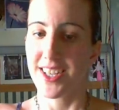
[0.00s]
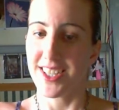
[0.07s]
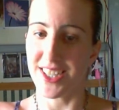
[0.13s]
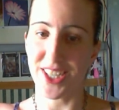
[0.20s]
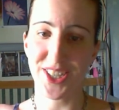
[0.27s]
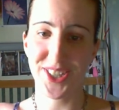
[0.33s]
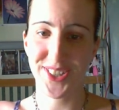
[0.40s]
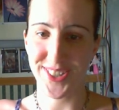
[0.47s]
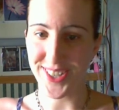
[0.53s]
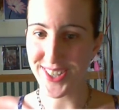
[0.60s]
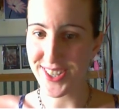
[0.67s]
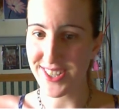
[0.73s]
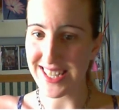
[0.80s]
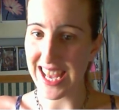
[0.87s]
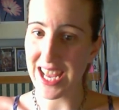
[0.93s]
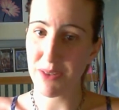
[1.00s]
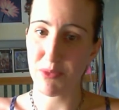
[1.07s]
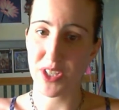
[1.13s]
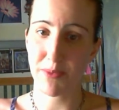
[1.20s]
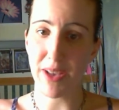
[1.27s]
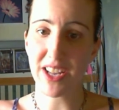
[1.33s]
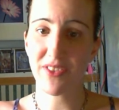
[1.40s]
Dear sirs, I am
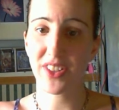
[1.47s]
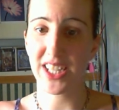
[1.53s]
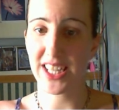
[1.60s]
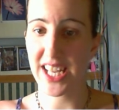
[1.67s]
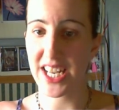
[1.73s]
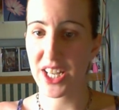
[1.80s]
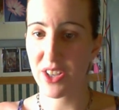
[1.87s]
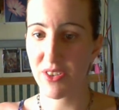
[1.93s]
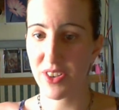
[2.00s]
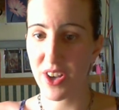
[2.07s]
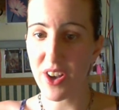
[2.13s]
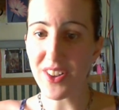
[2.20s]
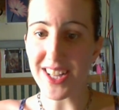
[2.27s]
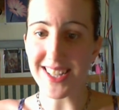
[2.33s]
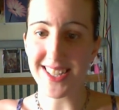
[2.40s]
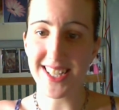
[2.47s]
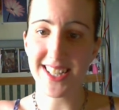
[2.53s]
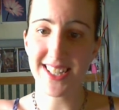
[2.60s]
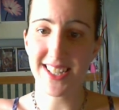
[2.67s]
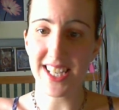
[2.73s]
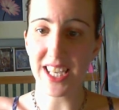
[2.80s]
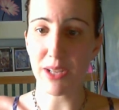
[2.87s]
respectfully letting you know that since
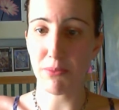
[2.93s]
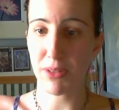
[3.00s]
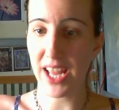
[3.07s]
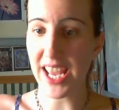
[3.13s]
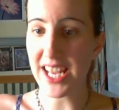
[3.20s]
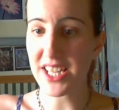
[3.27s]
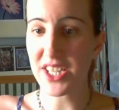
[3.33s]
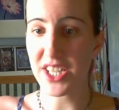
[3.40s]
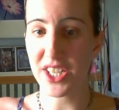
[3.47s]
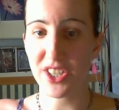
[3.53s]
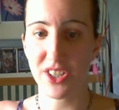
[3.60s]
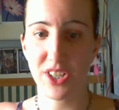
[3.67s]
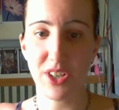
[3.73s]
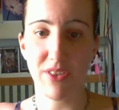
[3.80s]
seeing plans of your new